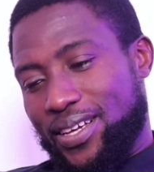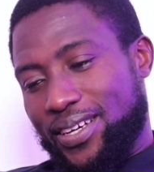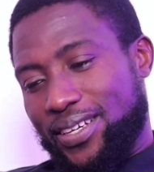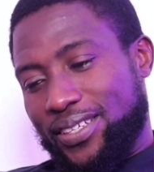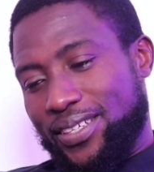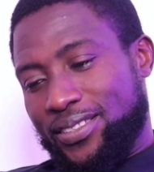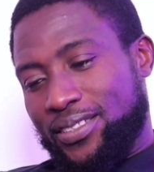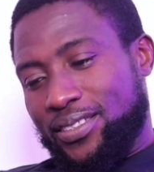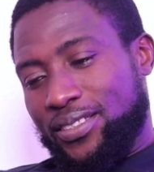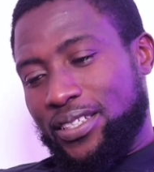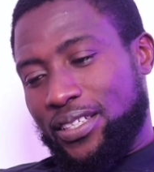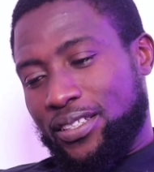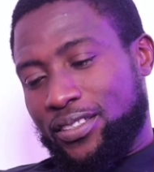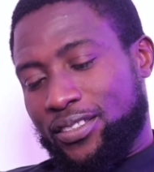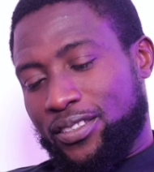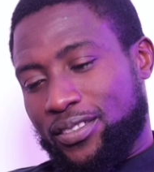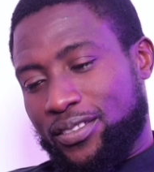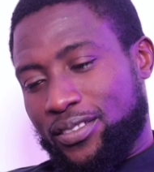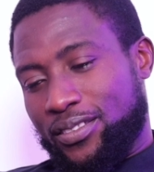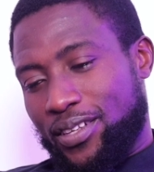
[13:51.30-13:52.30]
it's
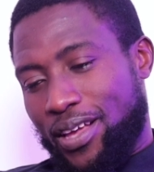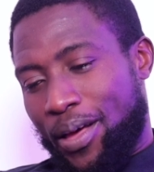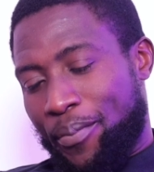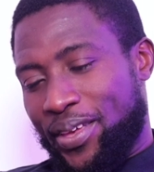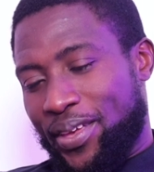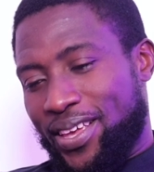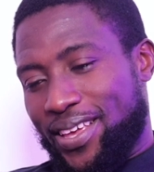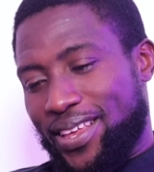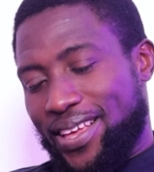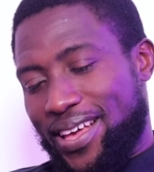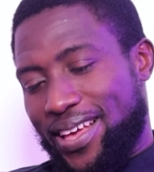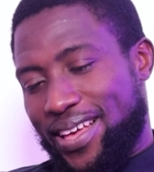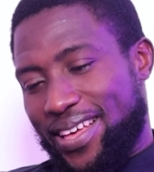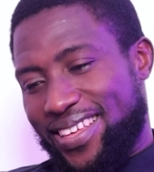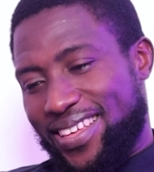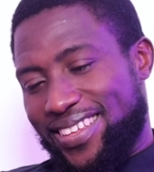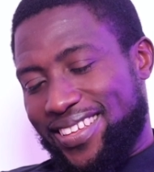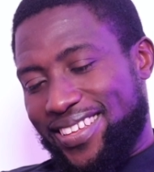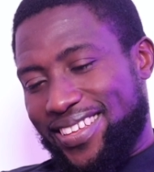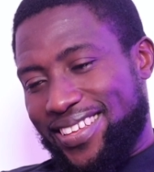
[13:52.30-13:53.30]
just,
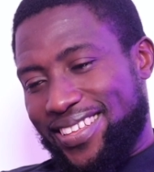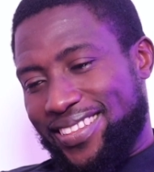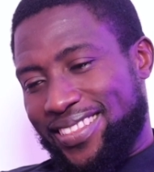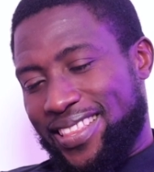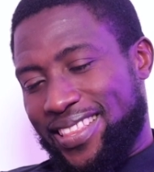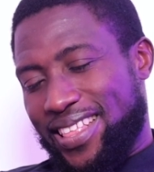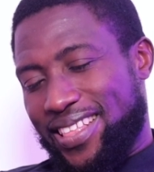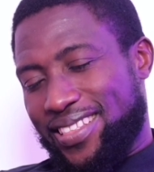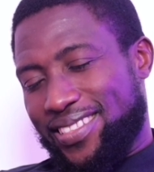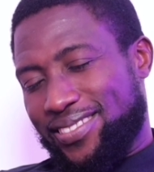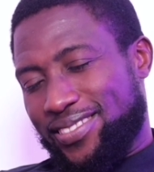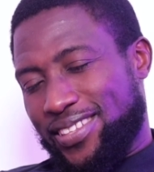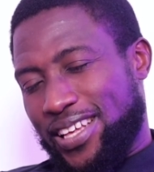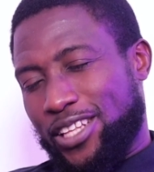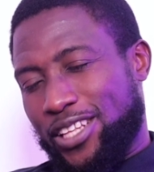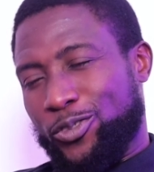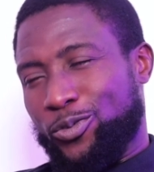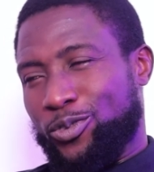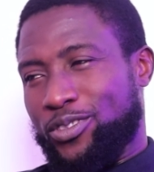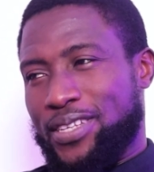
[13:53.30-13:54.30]
there
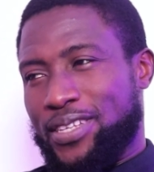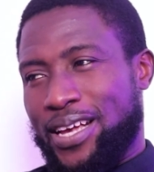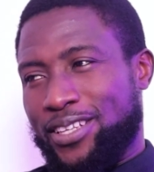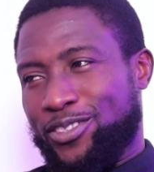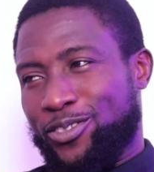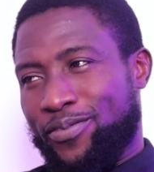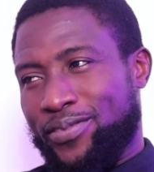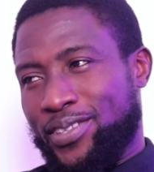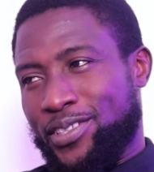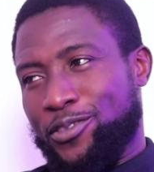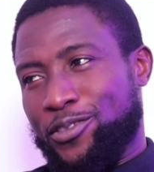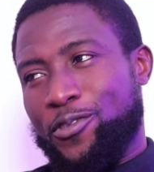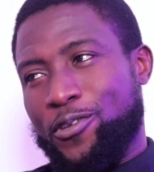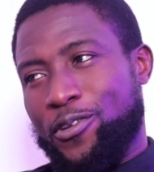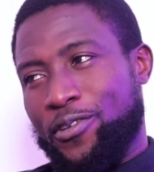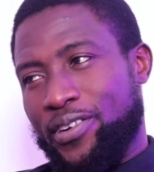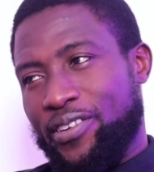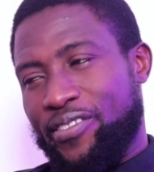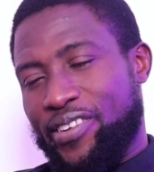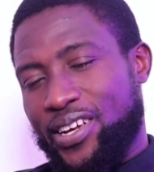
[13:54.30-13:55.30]
are two sides of this
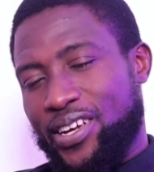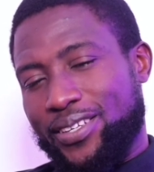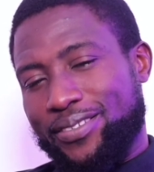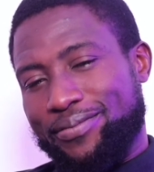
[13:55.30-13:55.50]
story, right?